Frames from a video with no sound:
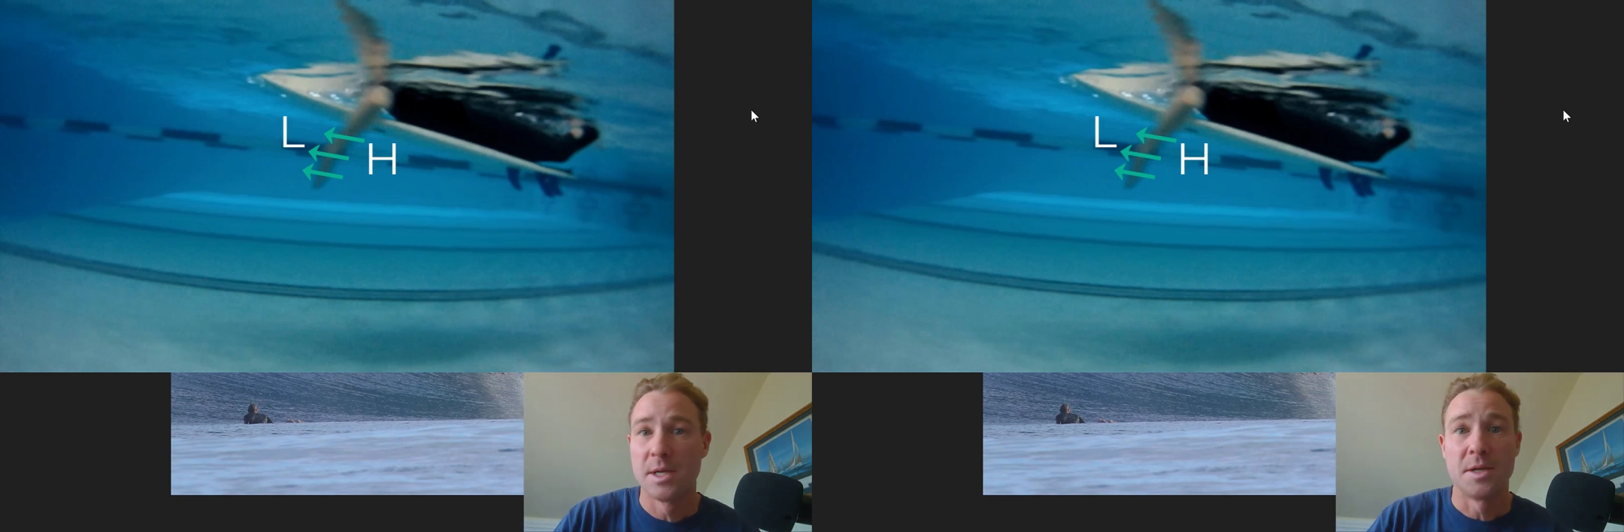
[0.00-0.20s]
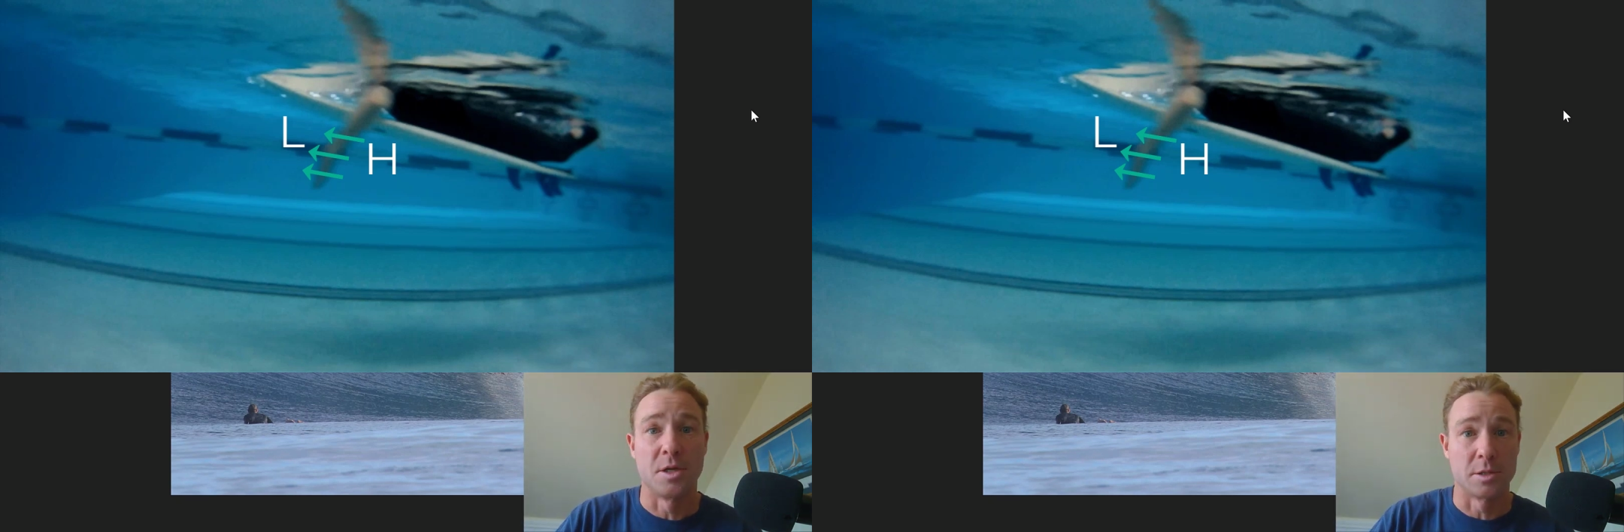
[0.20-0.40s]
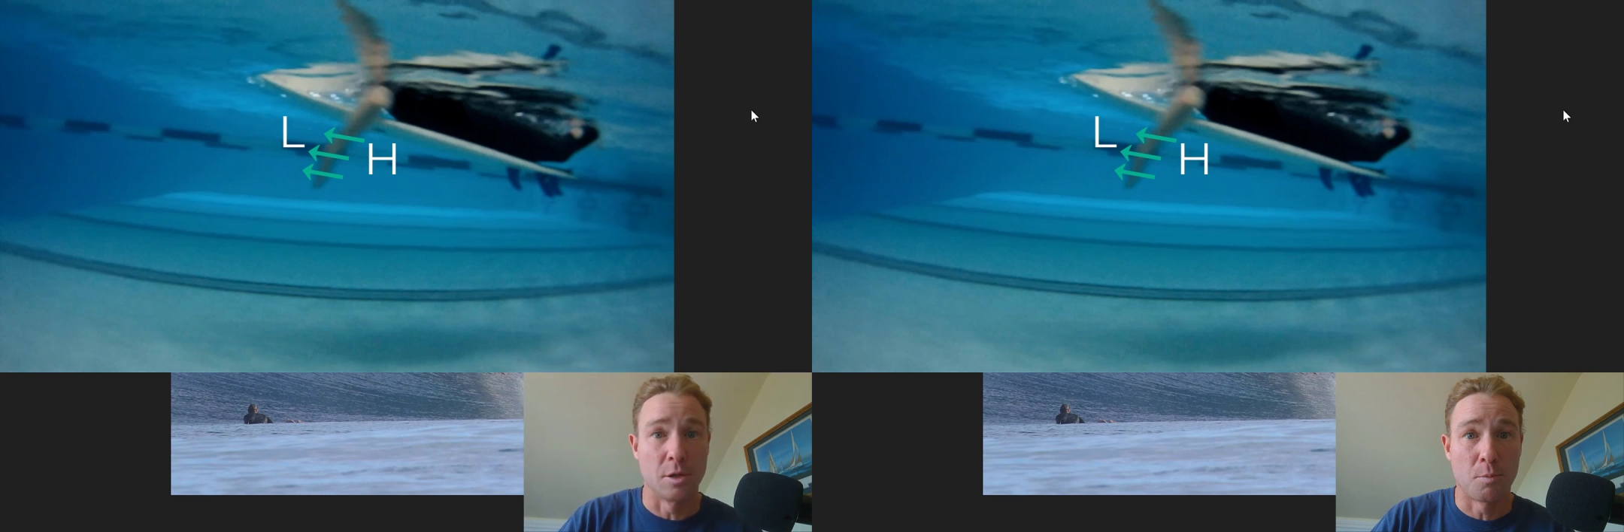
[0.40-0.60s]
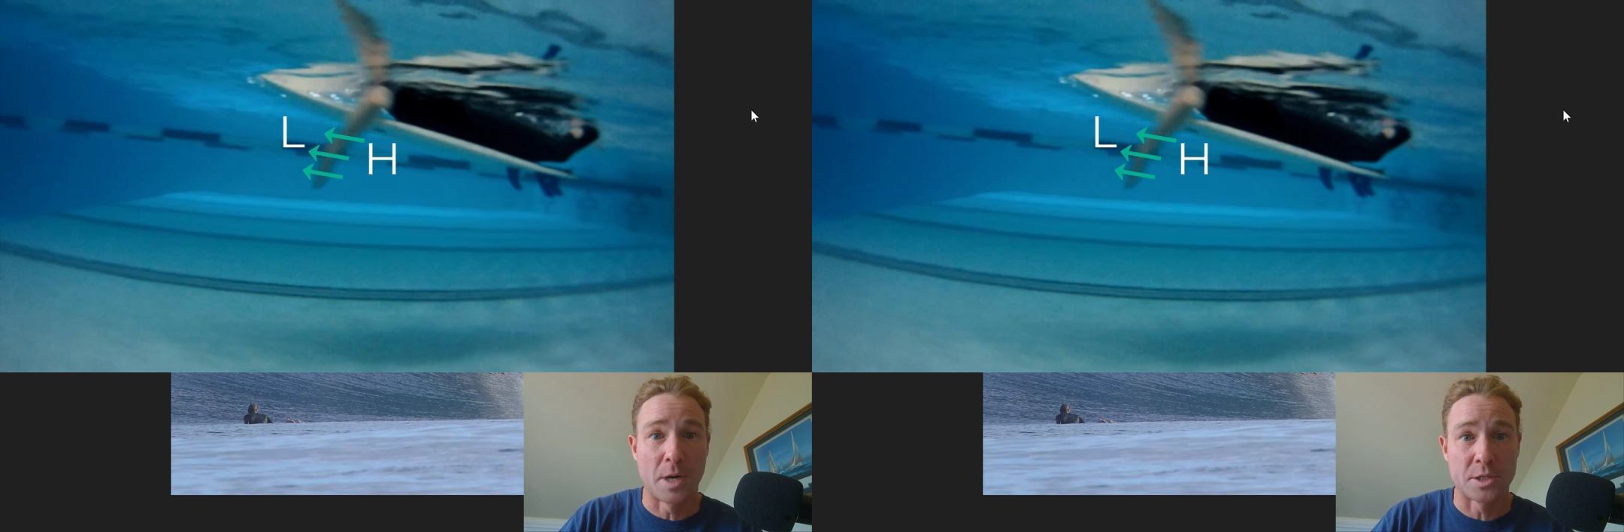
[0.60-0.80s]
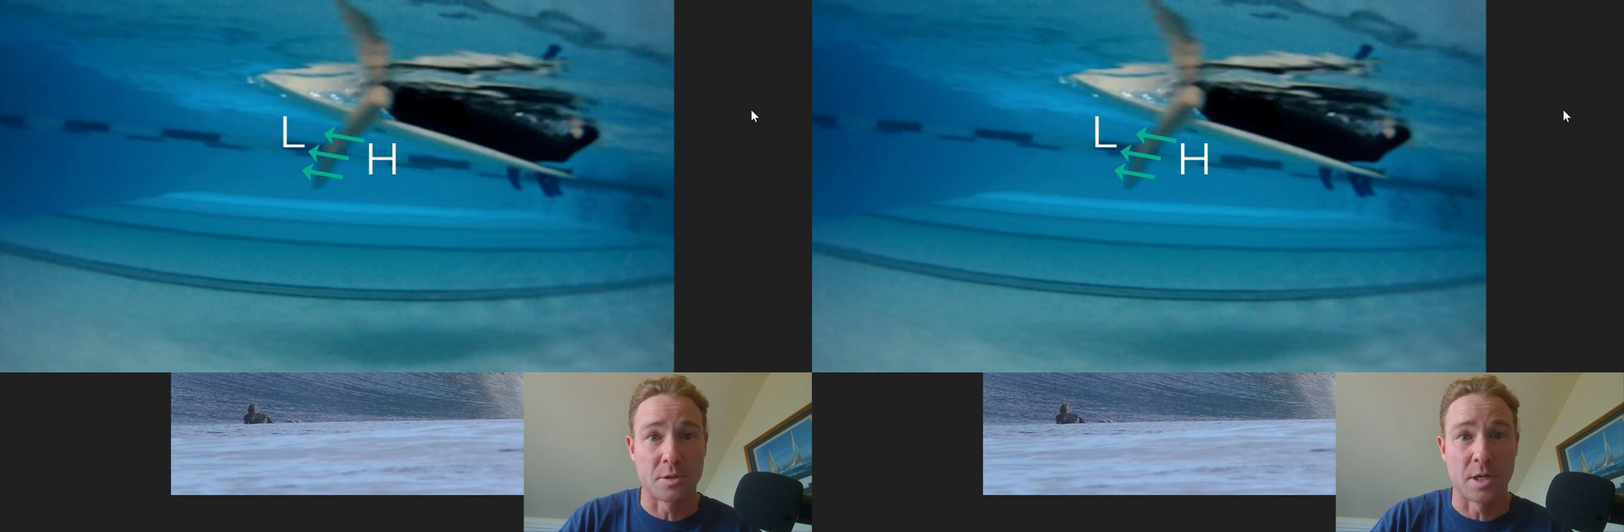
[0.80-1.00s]
there's low
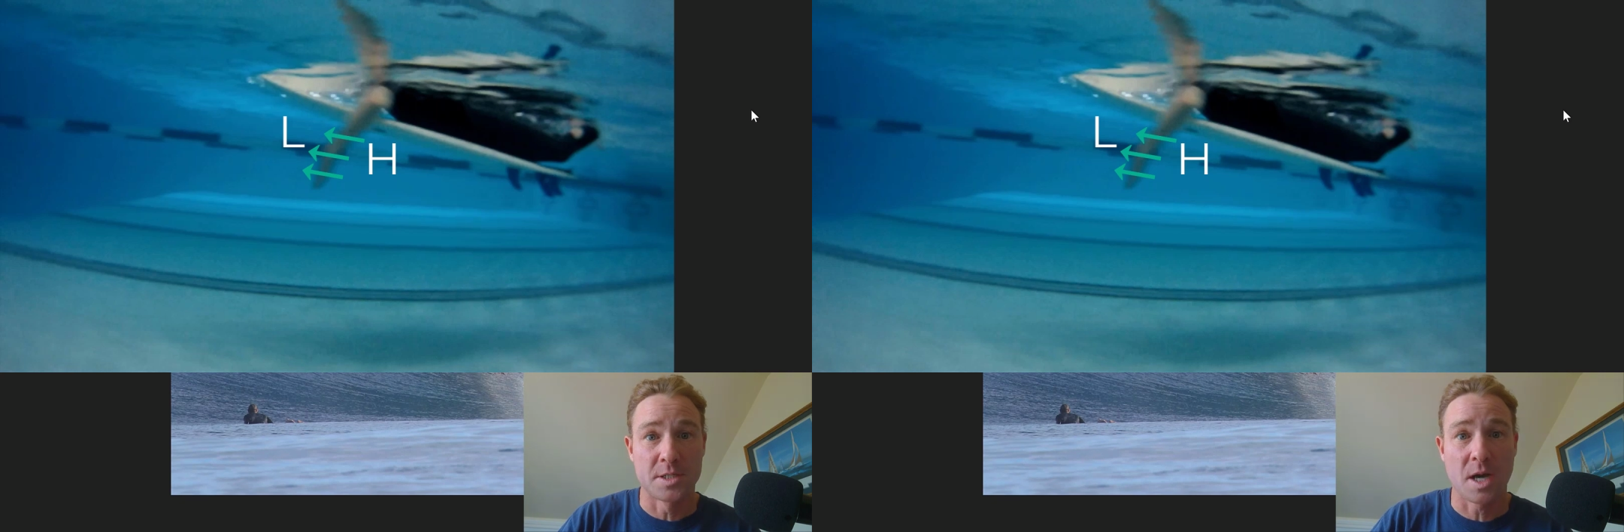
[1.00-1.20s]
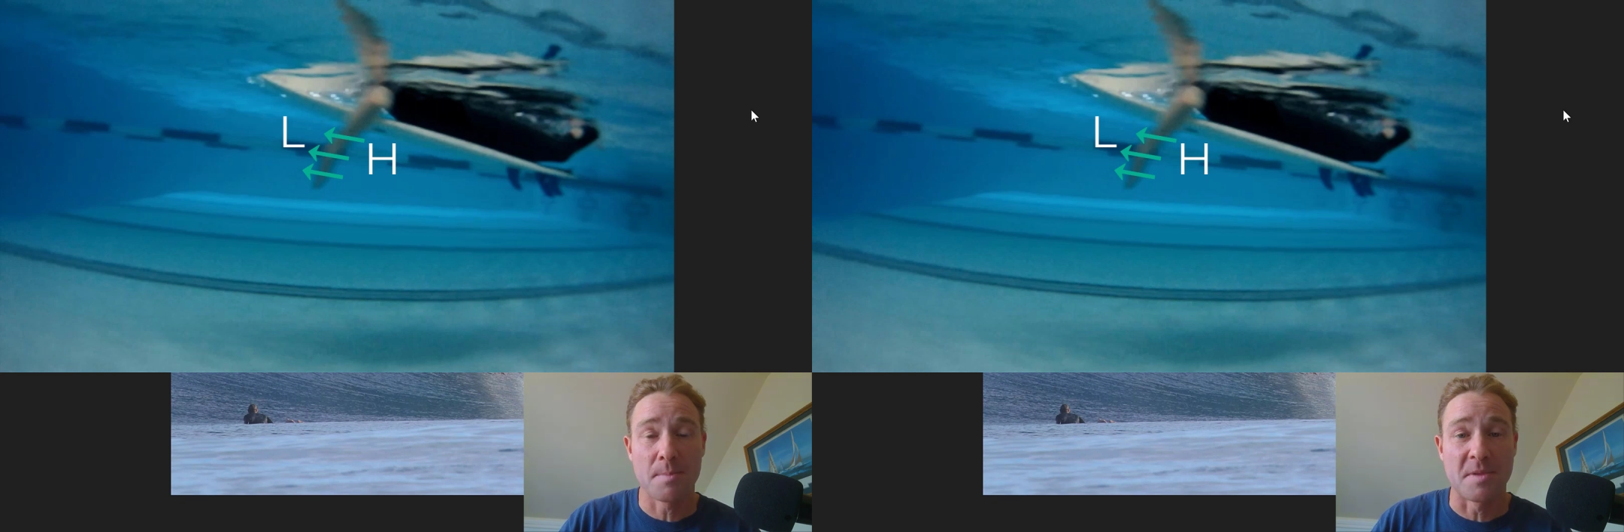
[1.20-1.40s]
pressure on top.